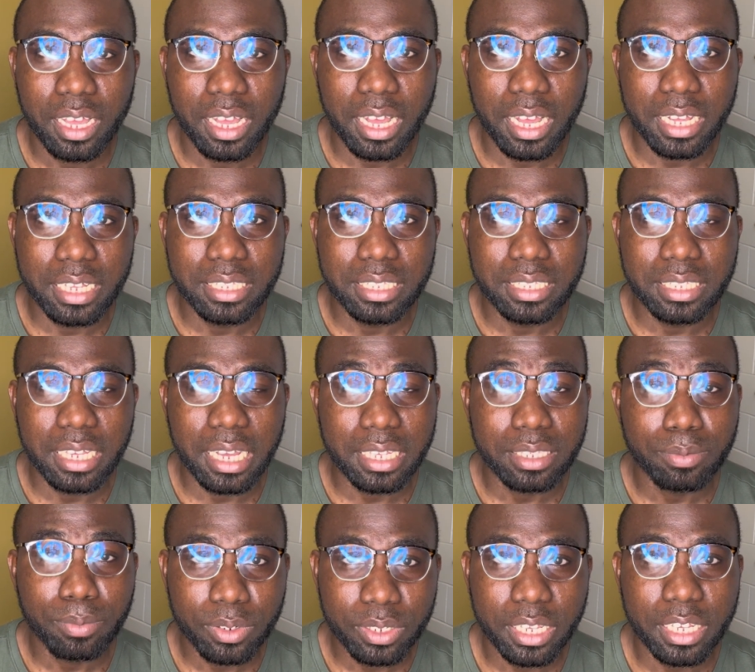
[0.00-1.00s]
and as
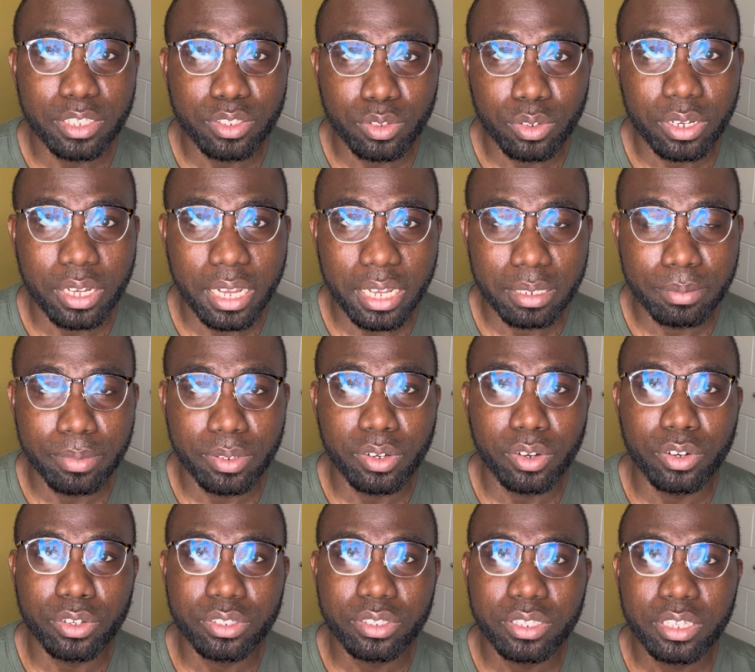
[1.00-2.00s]
much as you can,
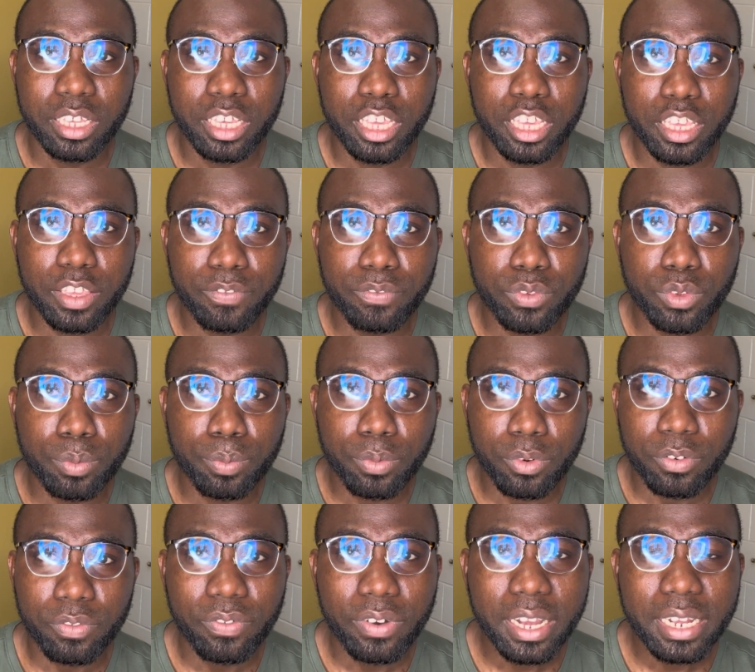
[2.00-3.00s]
because if you
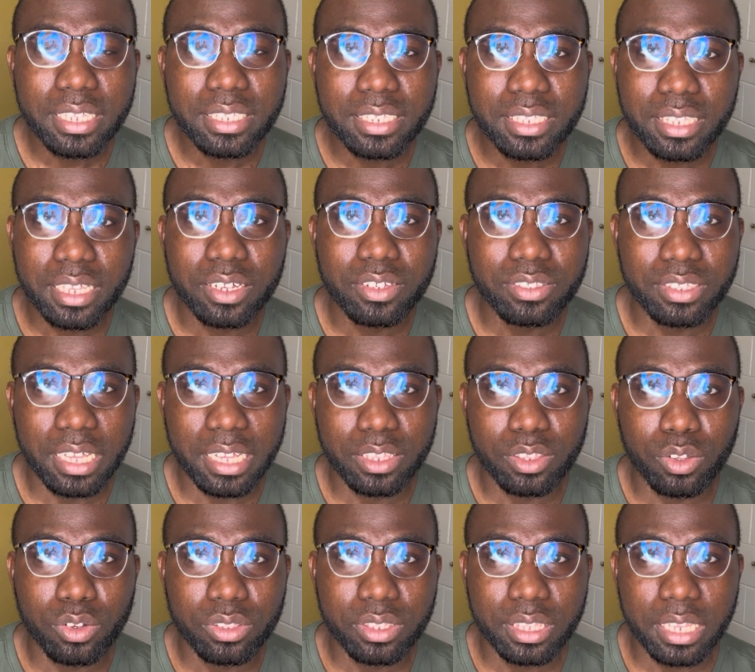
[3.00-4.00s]
provide details that
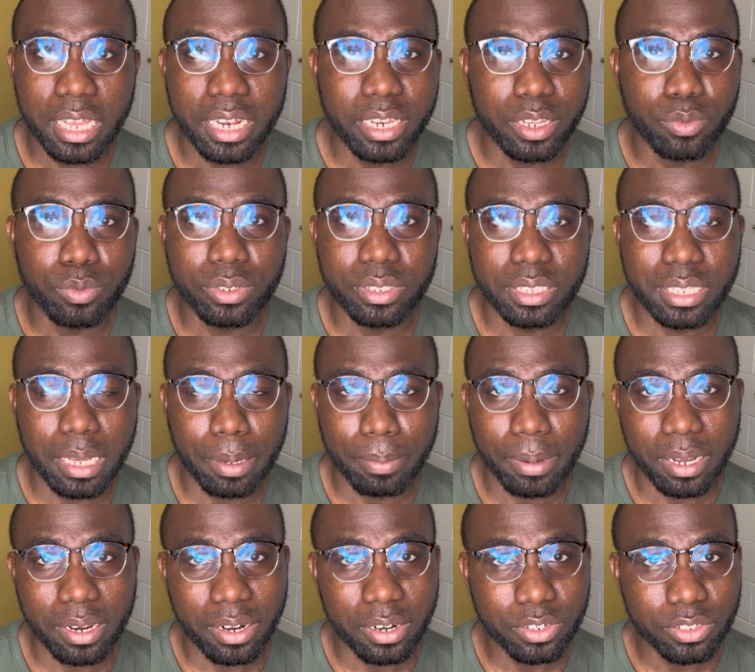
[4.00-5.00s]
don't tally with their
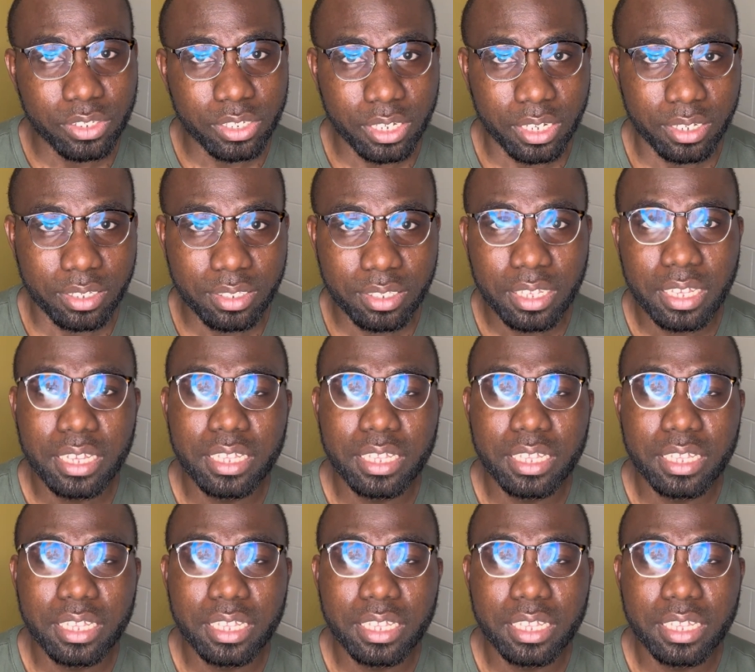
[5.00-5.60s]
background checks,